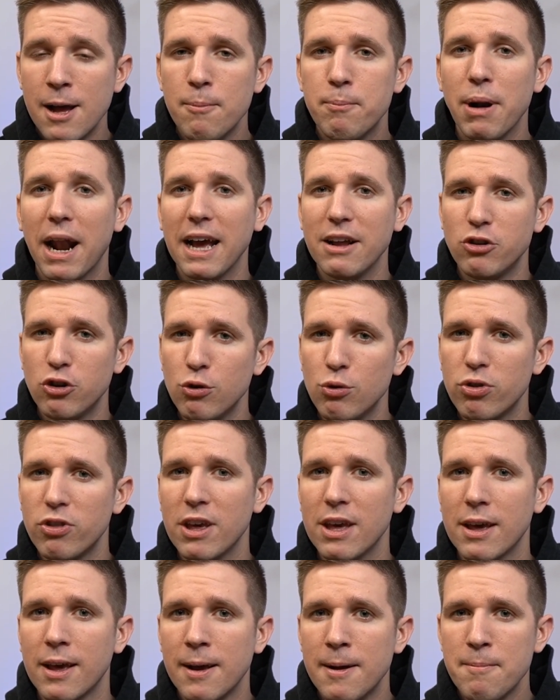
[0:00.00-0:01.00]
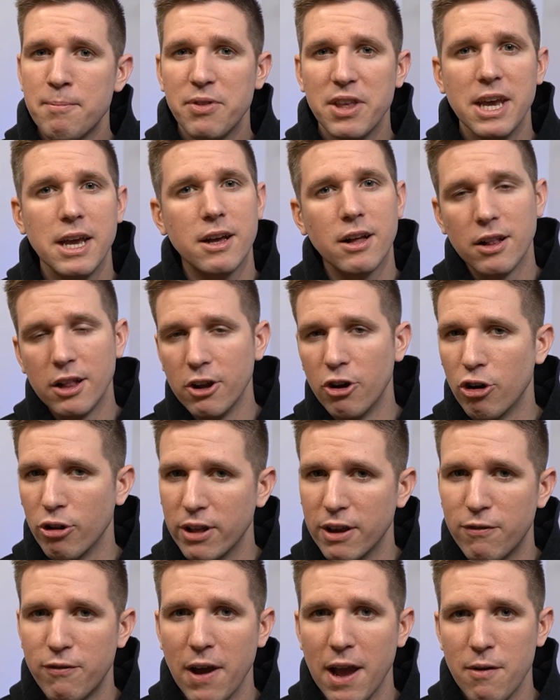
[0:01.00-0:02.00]
but I do think it
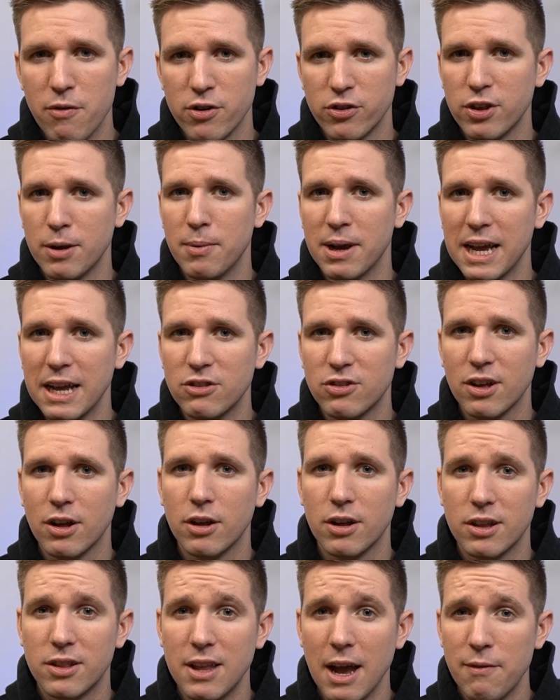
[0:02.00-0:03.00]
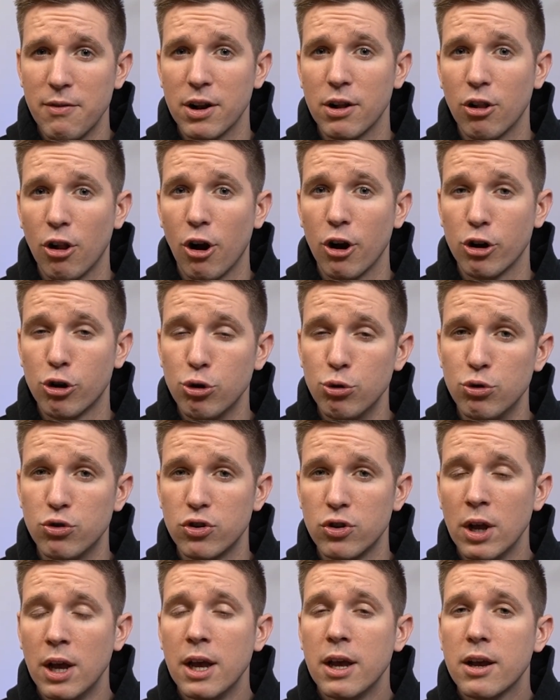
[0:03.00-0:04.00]
clearly favors him against Devin Clark, who's